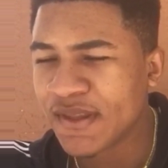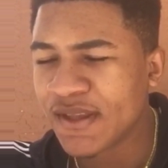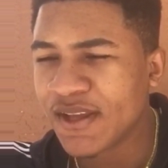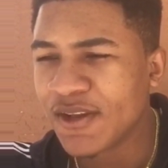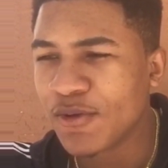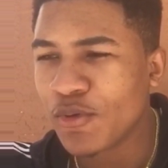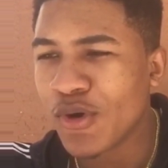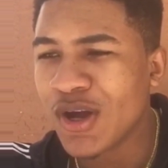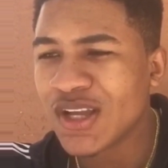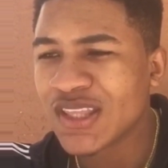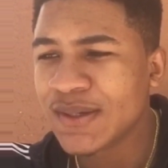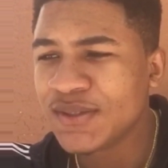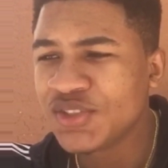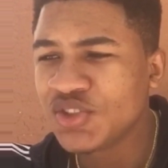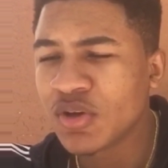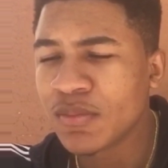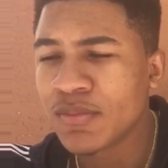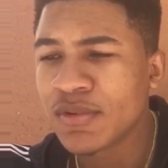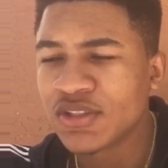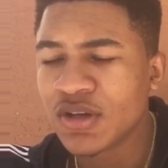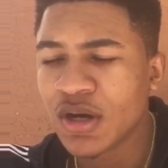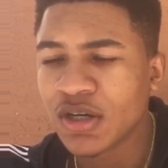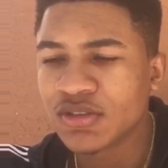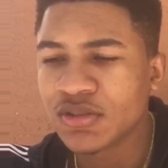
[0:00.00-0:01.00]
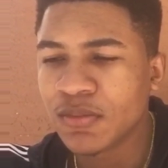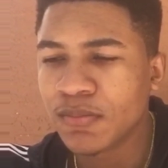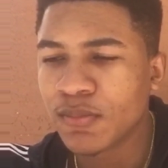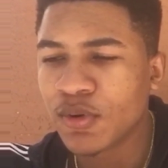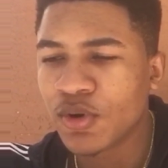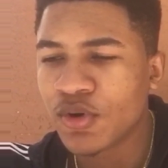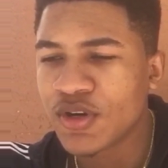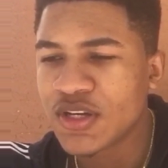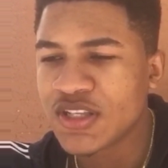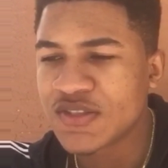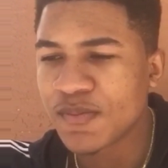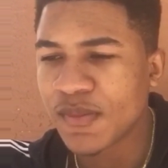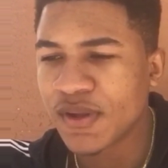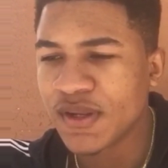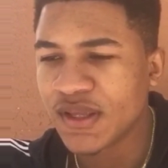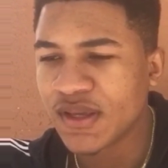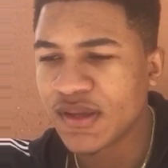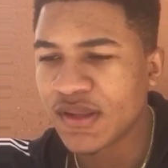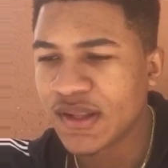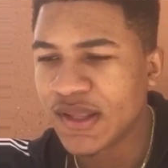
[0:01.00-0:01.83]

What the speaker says: Why keep showing me talk to boys, my nigga?